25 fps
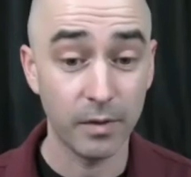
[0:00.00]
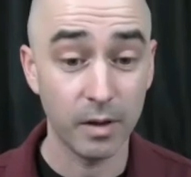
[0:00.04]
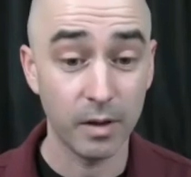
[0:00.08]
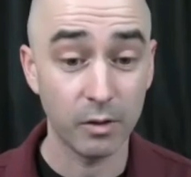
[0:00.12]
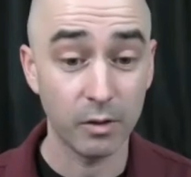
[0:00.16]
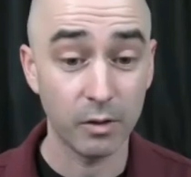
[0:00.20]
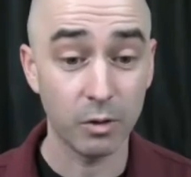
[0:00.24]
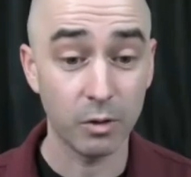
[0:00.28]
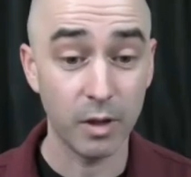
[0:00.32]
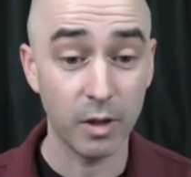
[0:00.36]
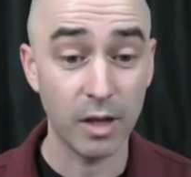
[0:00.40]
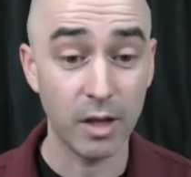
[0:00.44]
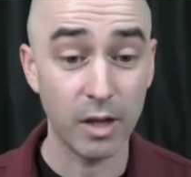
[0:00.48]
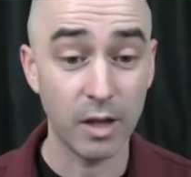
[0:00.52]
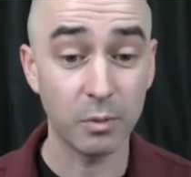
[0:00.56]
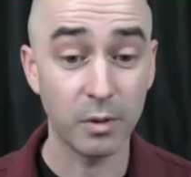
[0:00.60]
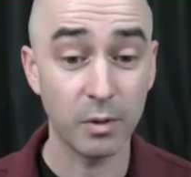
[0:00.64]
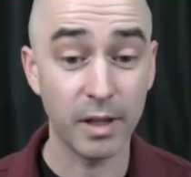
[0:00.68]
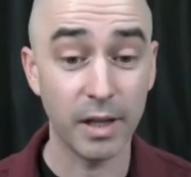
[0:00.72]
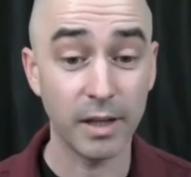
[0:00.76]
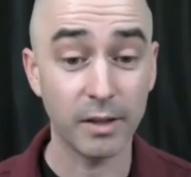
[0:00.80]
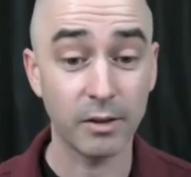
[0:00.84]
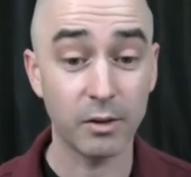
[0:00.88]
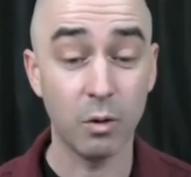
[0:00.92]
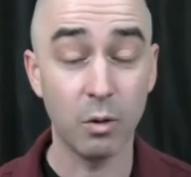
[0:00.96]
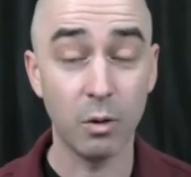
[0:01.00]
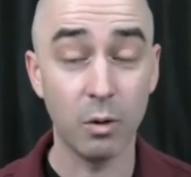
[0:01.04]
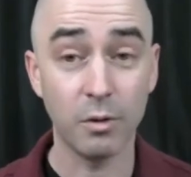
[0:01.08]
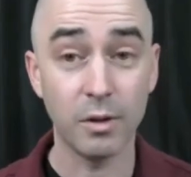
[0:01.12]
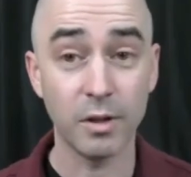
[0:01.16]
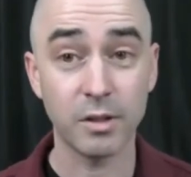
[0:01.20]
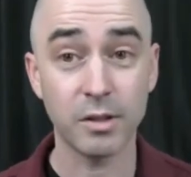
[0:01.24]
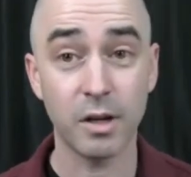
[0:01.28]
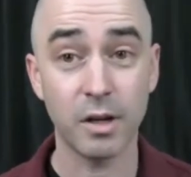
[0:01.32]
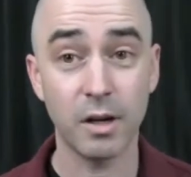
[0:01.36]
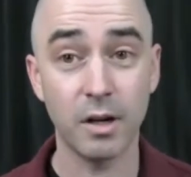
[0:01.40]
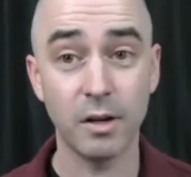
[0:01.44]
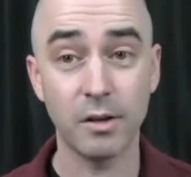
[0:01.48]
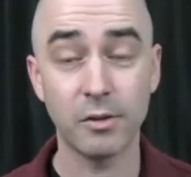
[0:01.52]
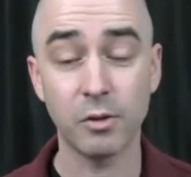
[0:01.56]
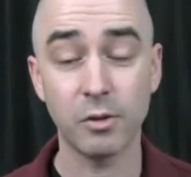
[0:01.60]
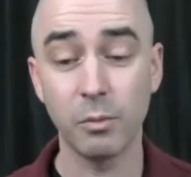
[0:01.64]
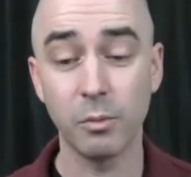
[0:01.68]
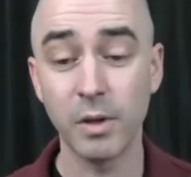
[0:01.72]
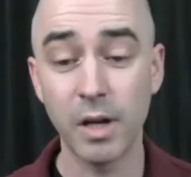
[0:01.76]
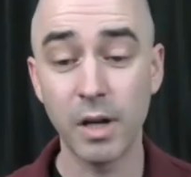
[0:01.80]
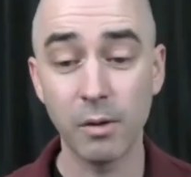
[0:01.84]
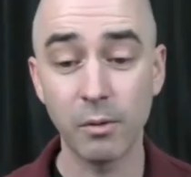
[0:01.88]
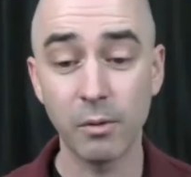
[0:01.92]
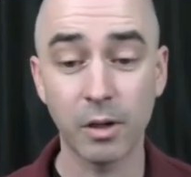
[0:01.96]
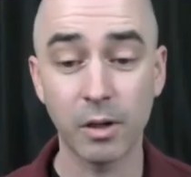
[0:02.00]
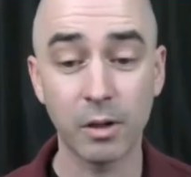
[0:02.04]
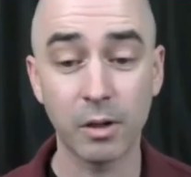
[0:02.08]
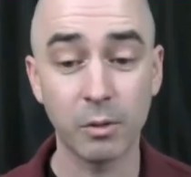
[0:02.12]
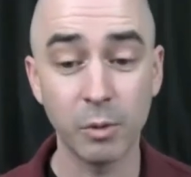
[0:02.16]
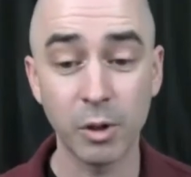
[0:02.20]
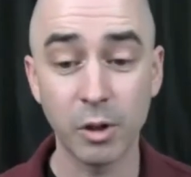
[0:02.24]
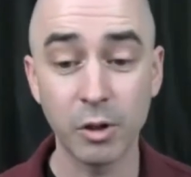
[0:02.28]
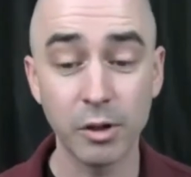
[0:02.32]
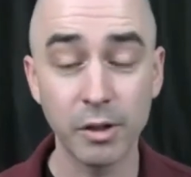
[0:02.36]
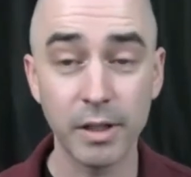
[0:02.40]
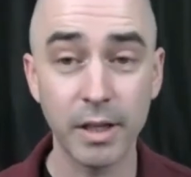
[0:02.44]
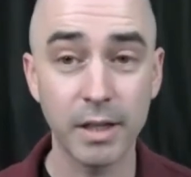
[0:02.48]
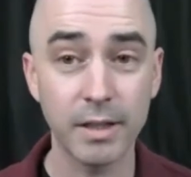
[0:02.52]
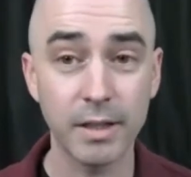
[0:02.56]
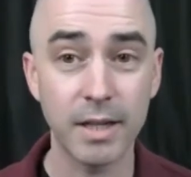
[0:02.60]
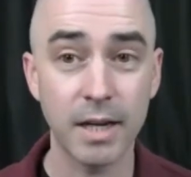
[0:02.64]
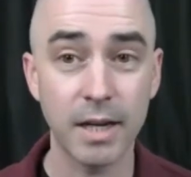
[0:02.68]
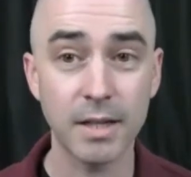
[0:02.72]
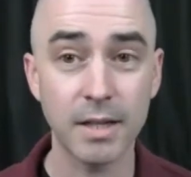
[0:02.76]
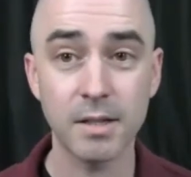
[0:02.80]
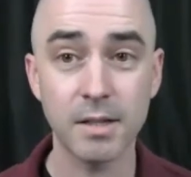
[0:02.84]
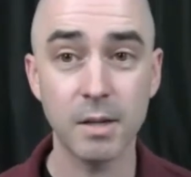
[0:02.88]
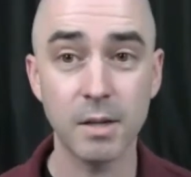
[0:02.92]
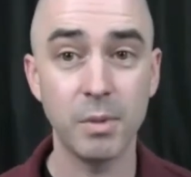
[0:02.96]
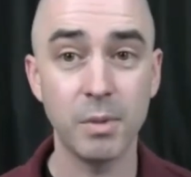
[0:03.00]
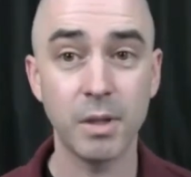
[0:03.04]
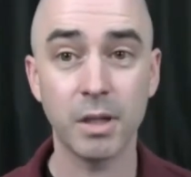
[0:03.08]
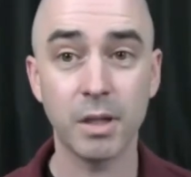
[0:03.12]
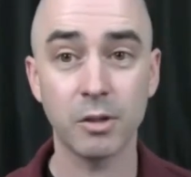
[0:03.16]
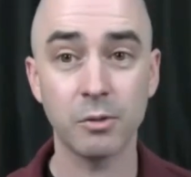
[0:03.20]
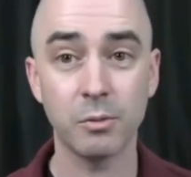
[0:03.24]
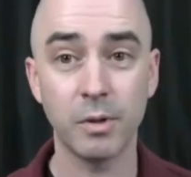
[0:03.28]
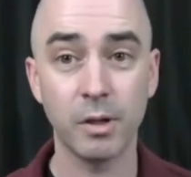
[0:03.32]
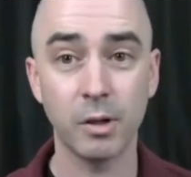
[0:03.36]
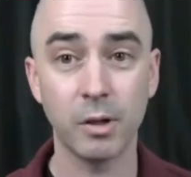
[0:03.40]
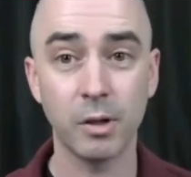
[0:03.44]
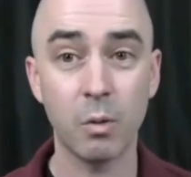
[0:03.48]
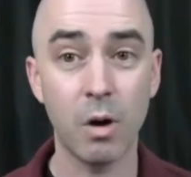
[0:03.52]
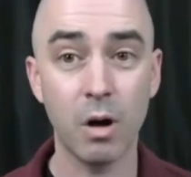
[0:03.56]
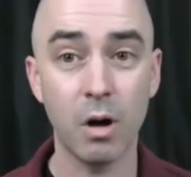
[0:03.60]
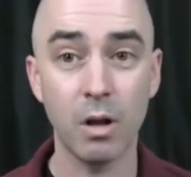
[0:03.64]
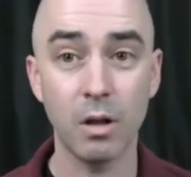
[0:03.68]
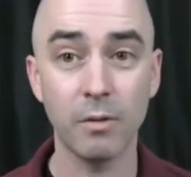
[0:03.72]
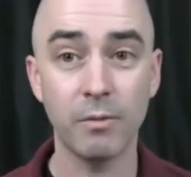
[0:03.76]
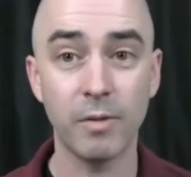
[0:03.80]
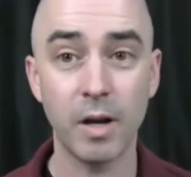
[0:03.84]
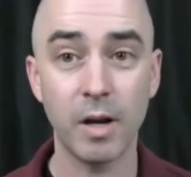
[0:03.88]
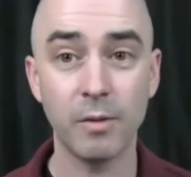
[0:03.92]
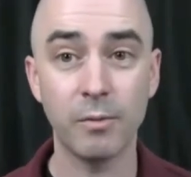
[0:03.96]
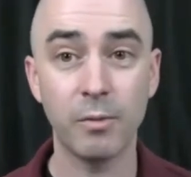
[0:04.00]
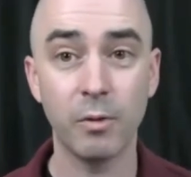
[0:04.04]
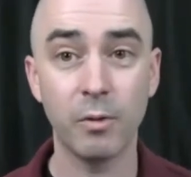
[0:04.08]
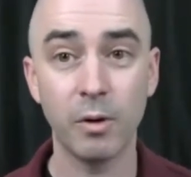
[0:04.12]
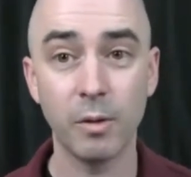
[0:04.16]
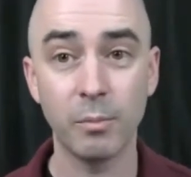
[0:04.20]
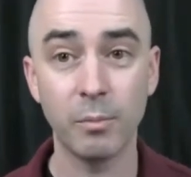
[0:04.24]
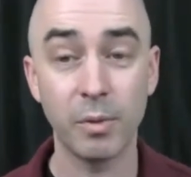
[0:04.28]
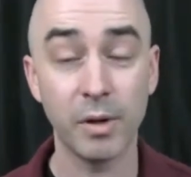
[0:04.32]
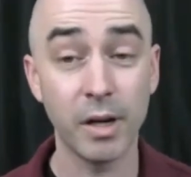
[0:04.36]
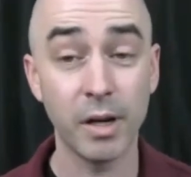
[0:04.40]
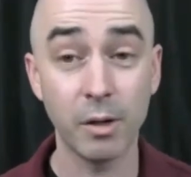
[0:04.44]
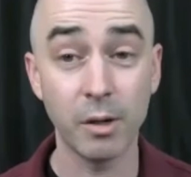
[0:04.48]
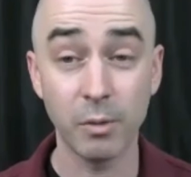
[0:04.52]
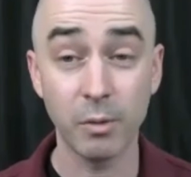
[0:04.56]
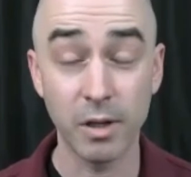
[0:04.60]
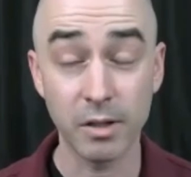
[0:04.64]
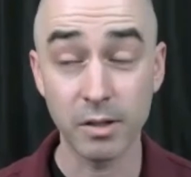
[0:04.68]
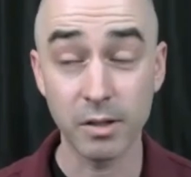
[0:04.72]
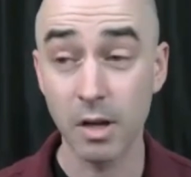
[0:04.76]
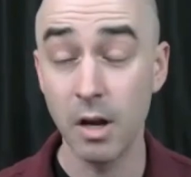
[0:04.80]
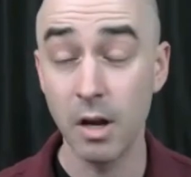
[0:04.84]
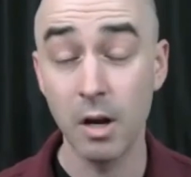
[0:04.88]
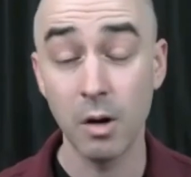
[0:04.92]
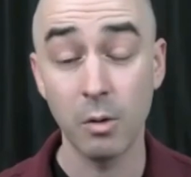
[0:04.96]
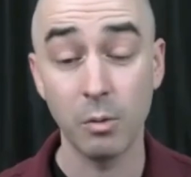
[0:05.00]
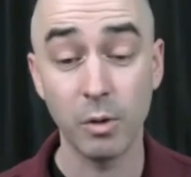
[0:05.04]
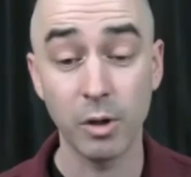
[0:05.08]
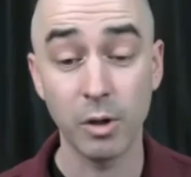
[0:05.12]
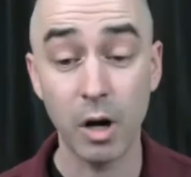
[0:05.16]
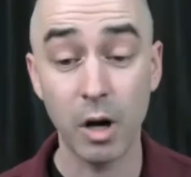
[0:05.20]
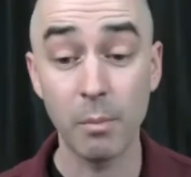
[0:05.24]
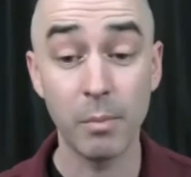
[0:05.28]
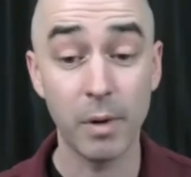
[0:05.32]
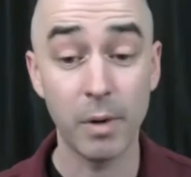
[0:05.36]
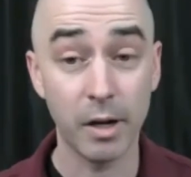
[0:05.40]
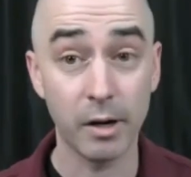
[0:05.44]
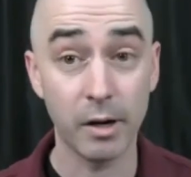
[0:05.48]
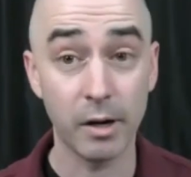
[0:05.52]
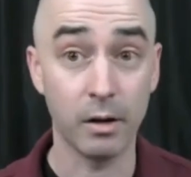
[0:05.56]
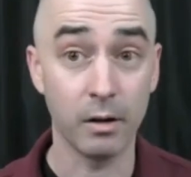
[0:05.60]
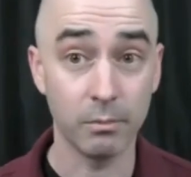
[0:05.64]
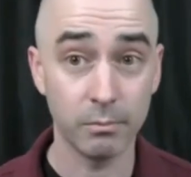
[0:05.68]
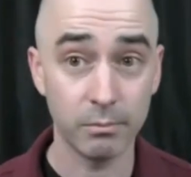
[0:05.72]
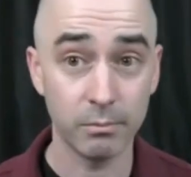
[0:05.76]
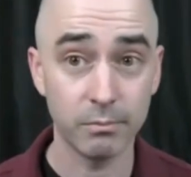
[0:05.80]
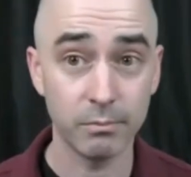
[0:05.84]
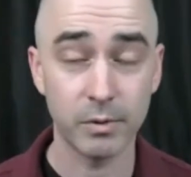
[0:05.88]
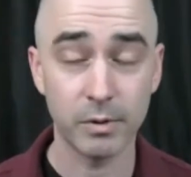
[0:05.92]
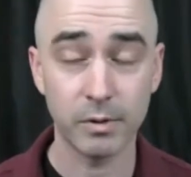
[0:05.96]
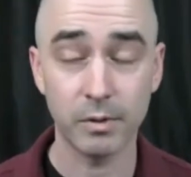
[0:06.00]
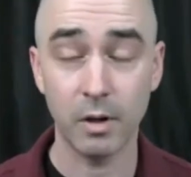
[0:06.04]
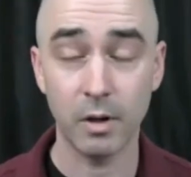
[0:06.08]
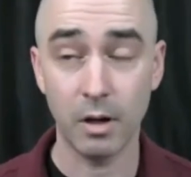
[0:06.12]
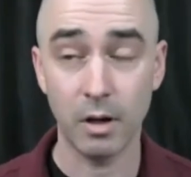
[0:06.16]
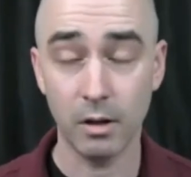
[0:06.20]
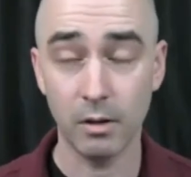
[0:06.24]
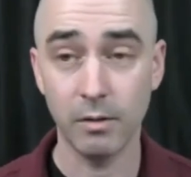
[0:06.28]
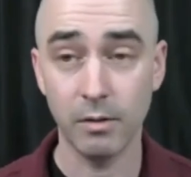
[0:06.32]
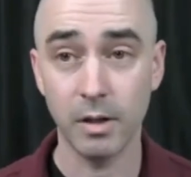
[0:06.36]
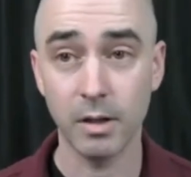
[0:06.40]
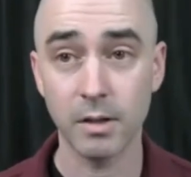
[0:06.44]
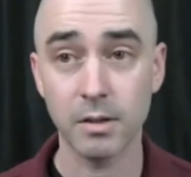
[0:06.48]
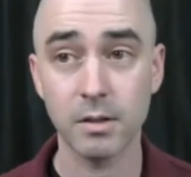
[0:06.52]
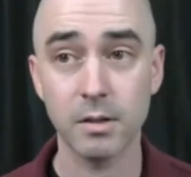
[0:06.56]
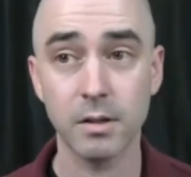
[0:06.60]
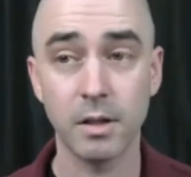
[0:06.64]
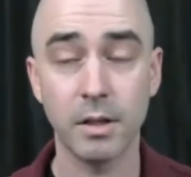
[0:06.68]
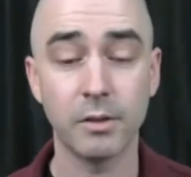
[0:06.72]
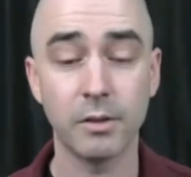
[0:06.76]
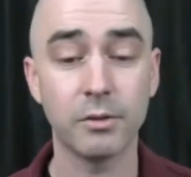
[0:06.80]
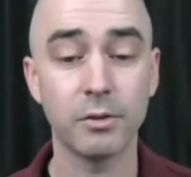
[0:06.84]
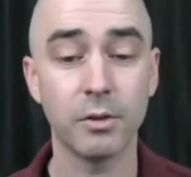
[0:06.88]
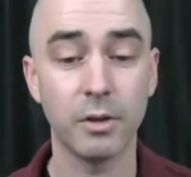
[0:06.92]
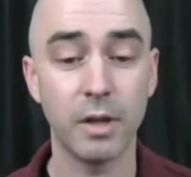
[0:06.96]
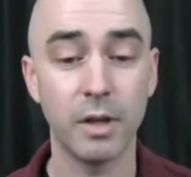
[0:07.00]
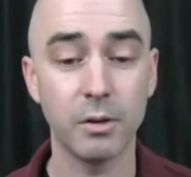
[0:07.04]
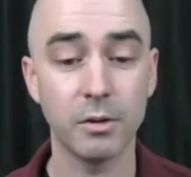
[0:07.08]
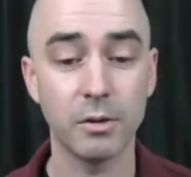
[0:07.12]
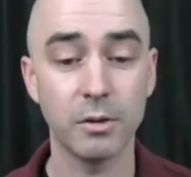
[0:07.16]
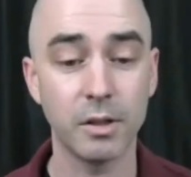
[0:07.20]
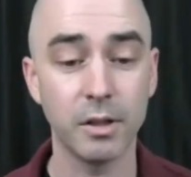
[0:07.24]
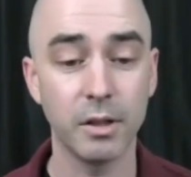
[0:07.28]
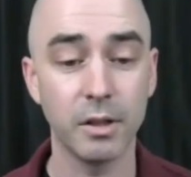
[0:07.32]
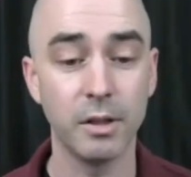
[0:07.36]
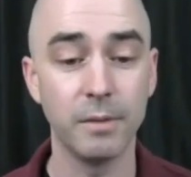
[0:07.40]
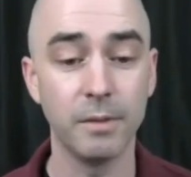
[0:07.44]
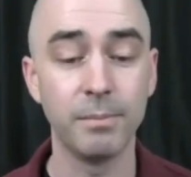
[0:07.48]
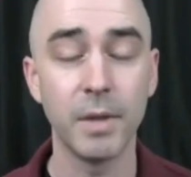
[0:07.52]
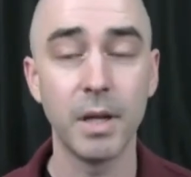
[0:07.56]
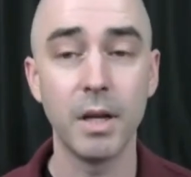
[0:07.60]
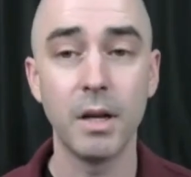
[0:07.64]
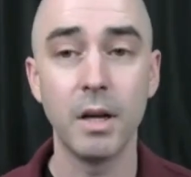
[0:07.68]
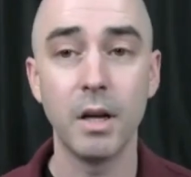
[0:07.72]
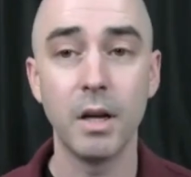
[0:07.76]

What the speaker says: So that's when like the whole thing started. So we couldn't get tested because we didn't qualify for it. But anyways, we got better, all of us. And so that was good.